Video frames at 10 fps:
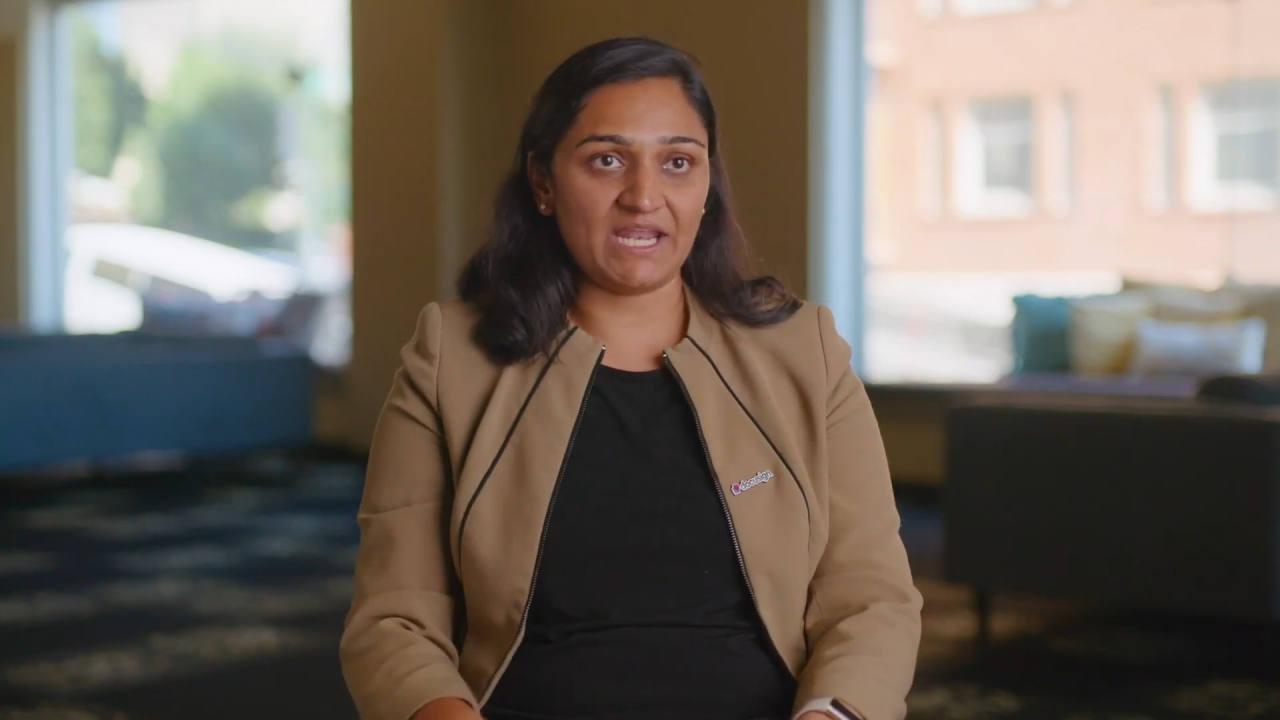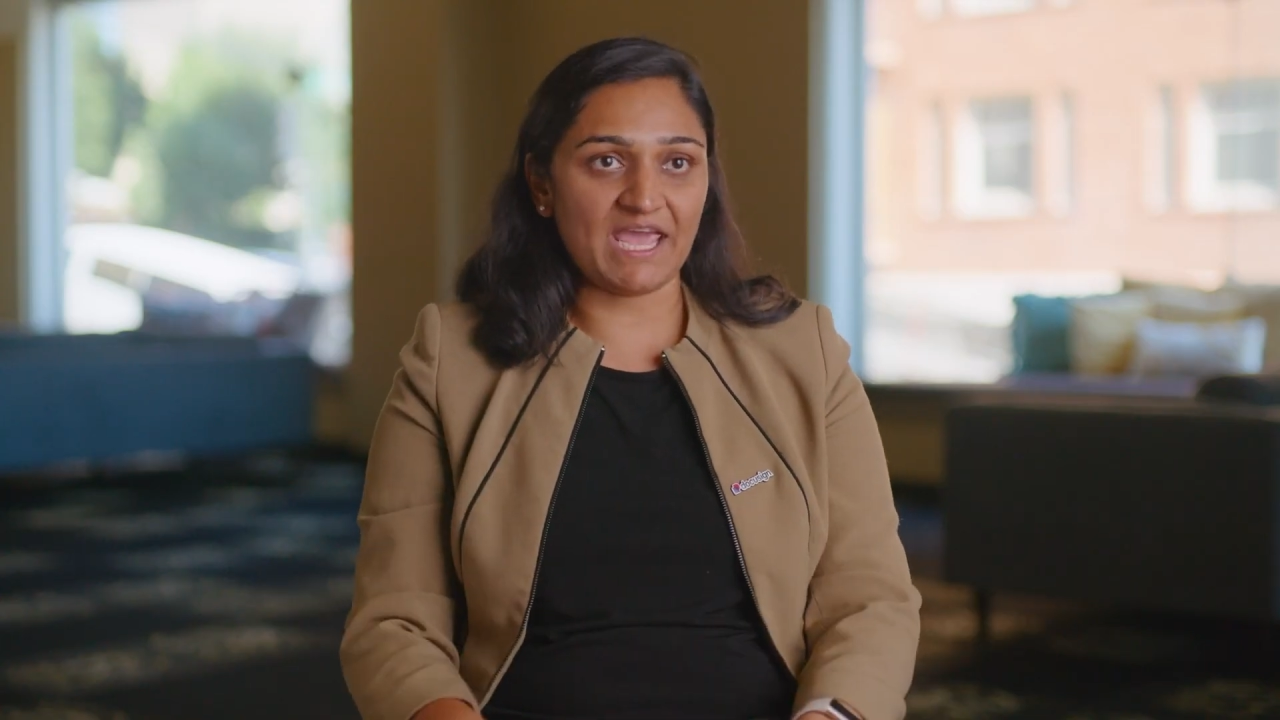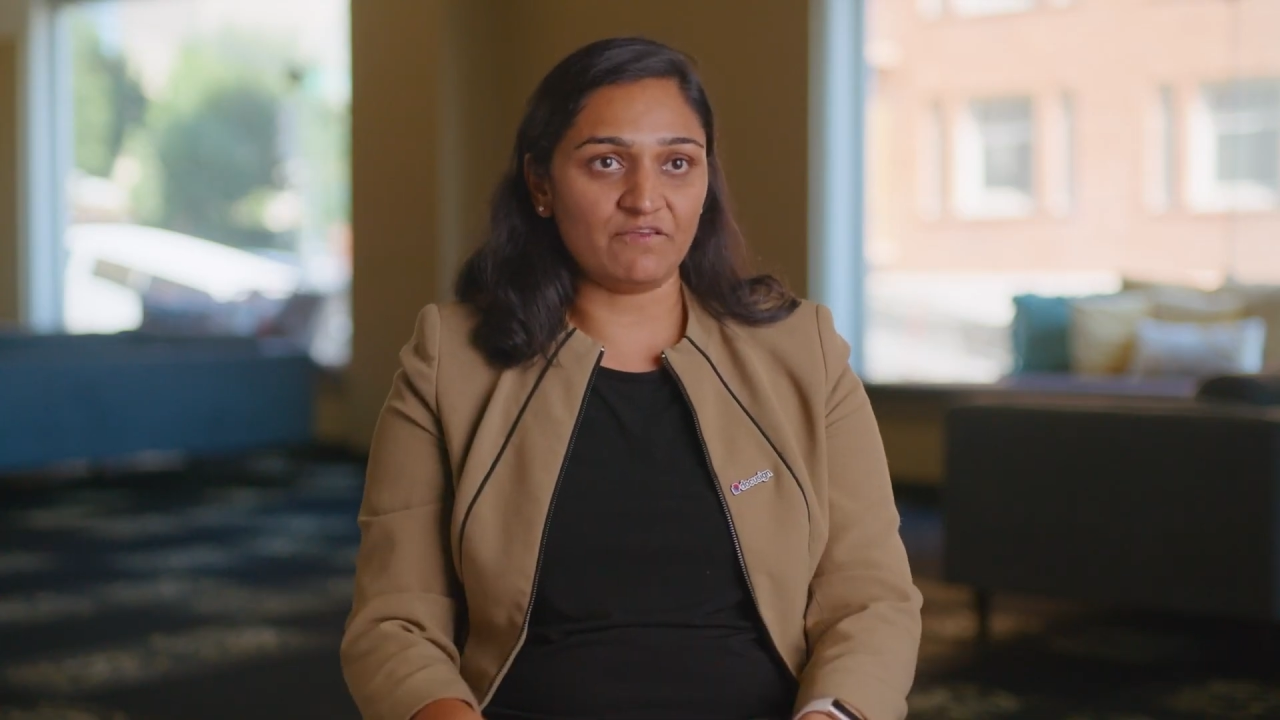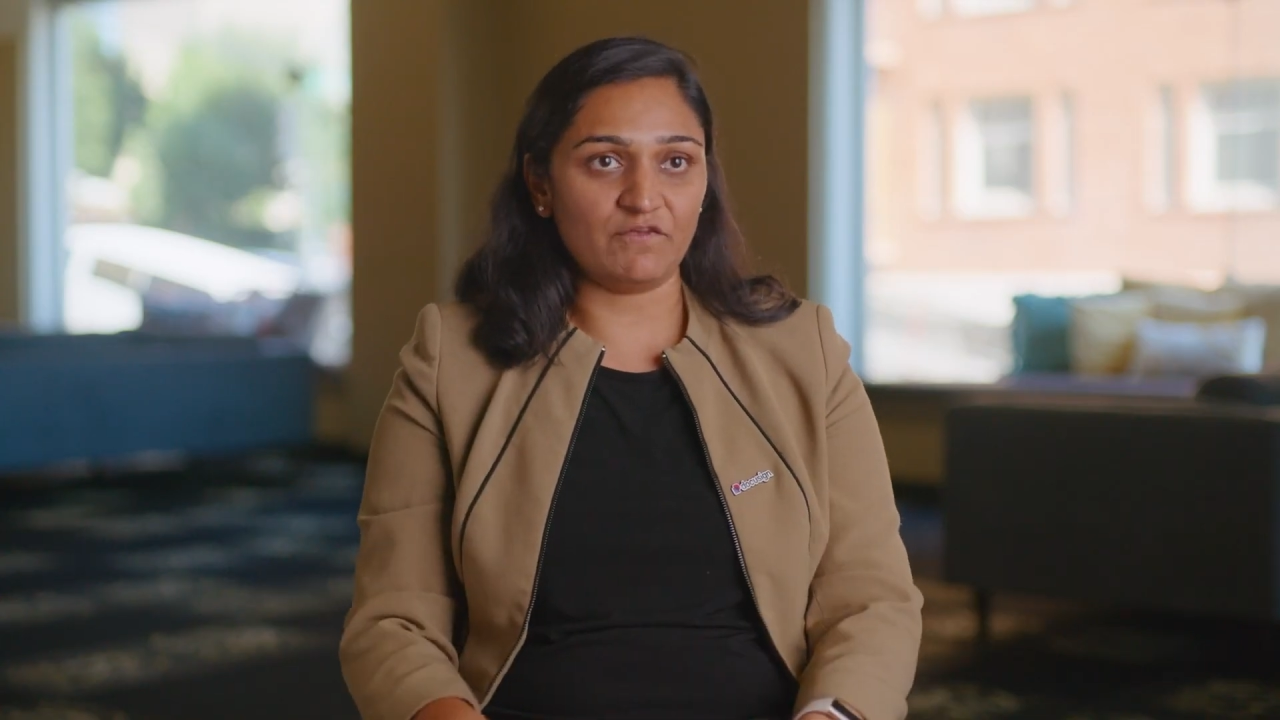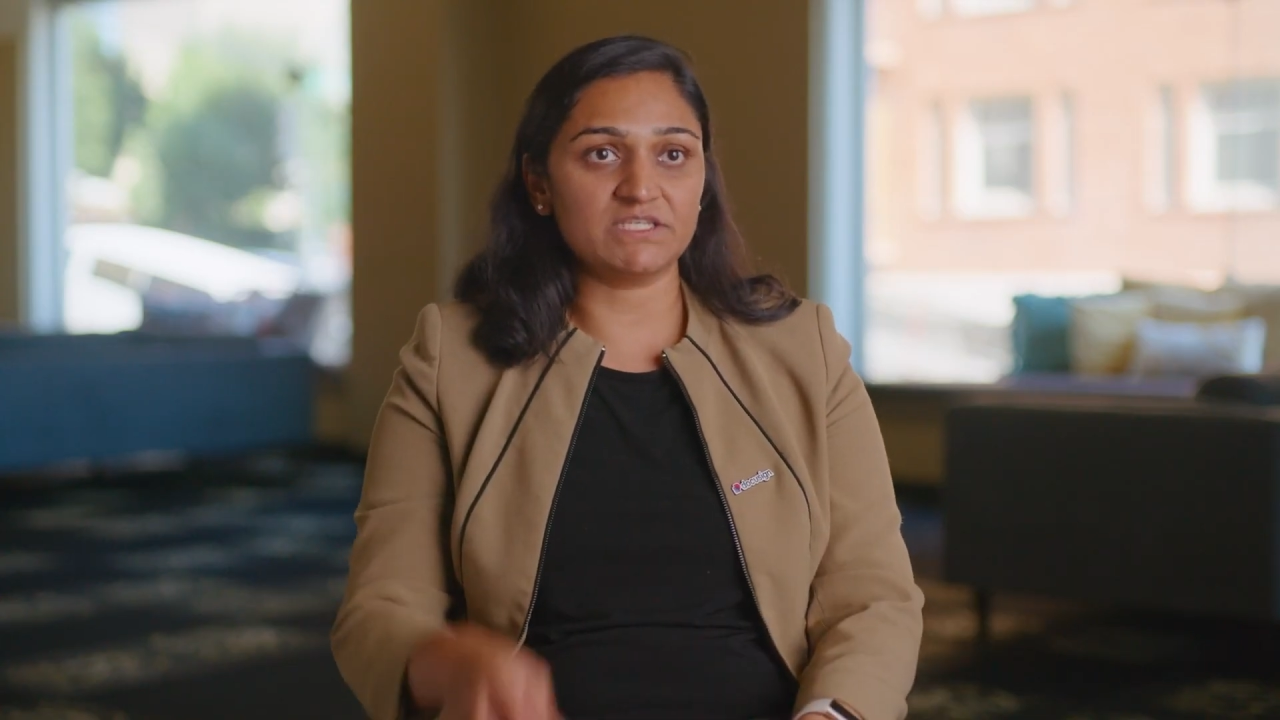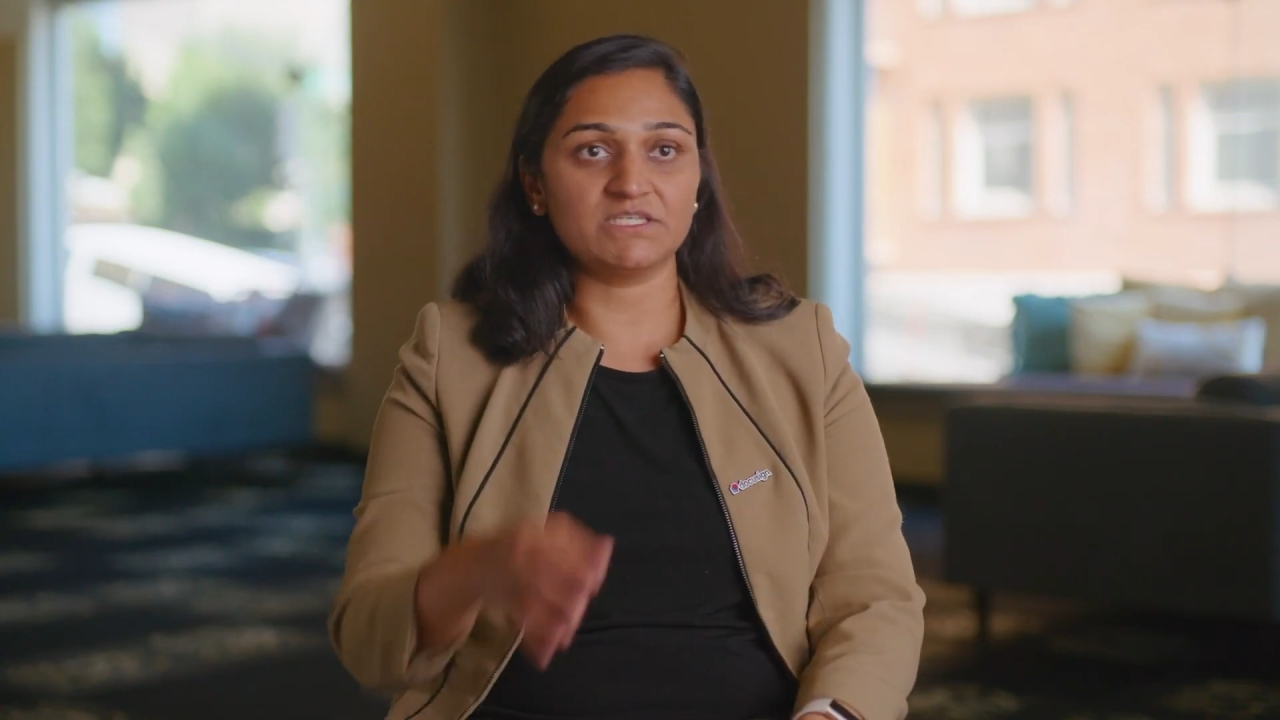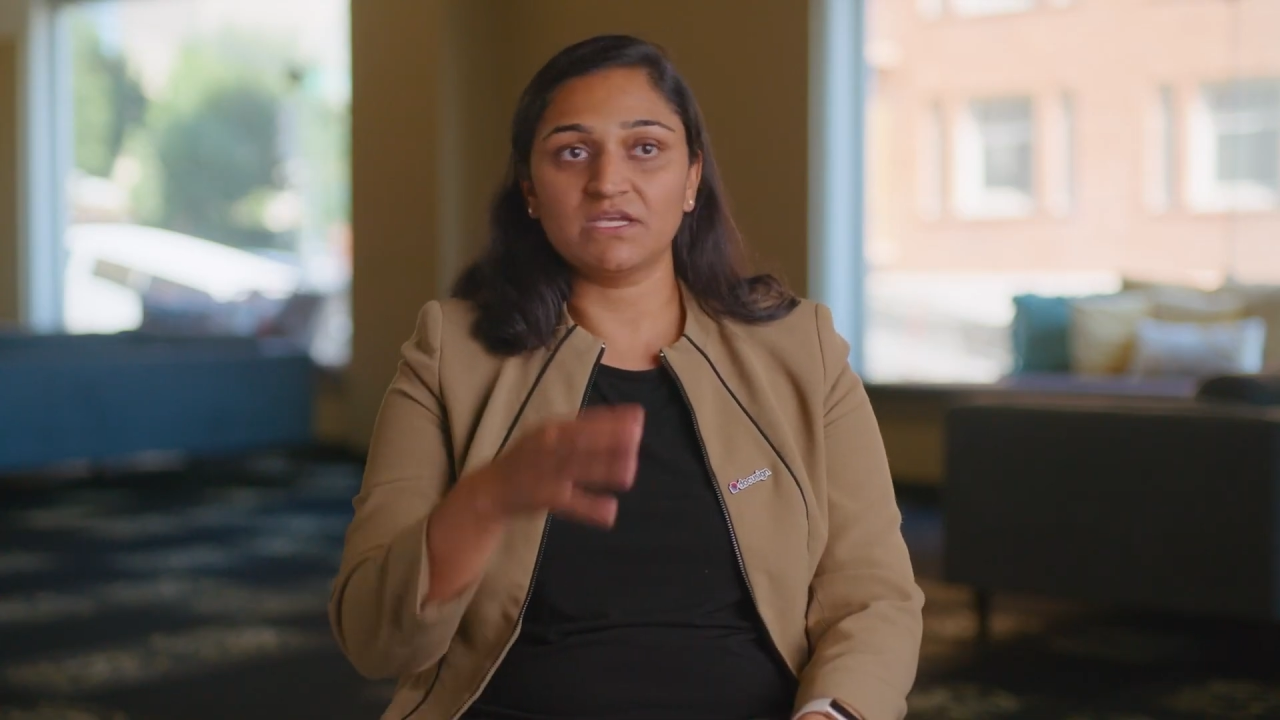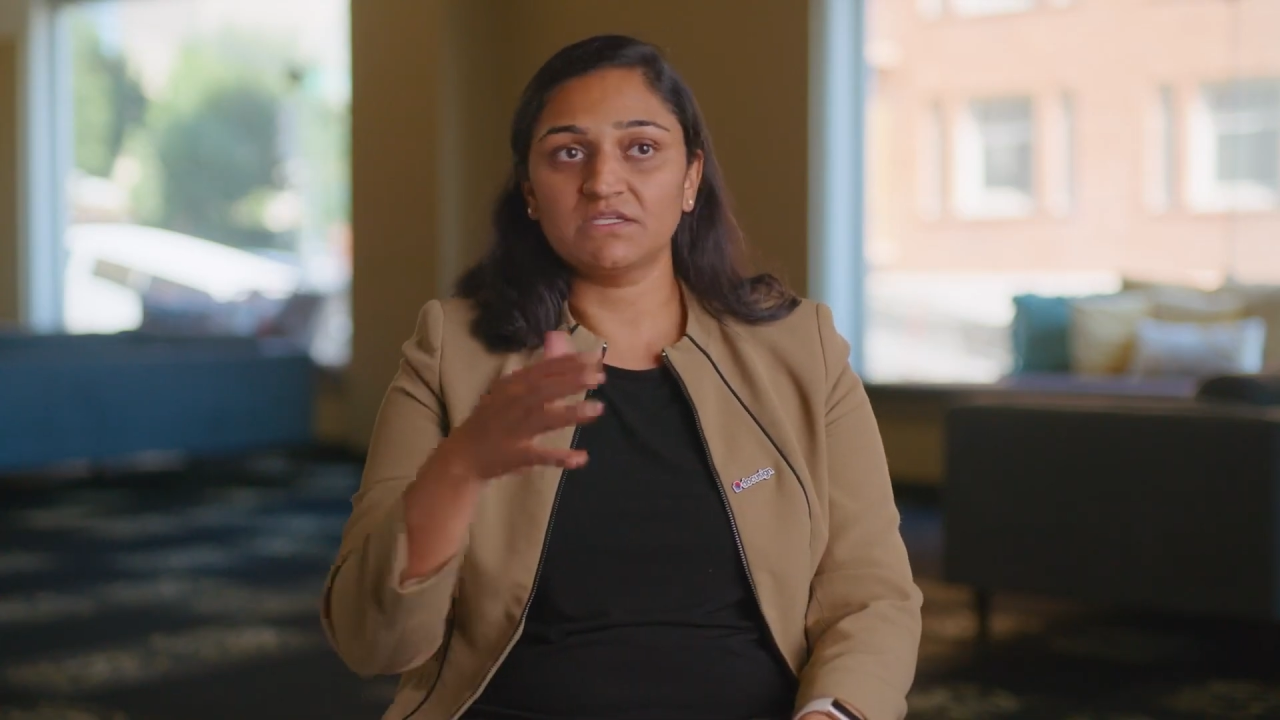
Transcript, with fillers: language